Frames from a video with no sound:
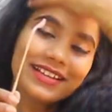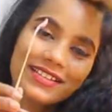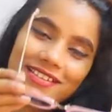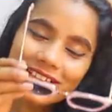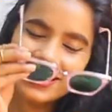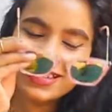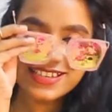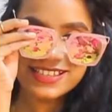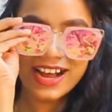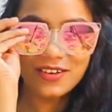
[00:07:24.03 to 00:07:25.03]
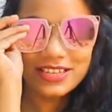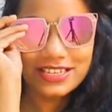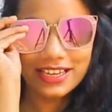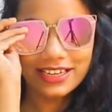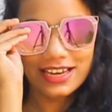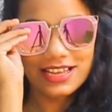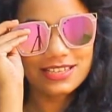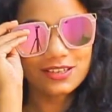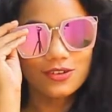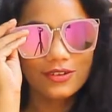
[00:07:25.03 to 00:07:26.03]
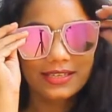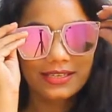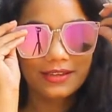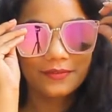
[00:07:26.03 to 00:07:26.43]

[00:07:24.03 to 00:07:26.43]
So this is how the sunglass looks.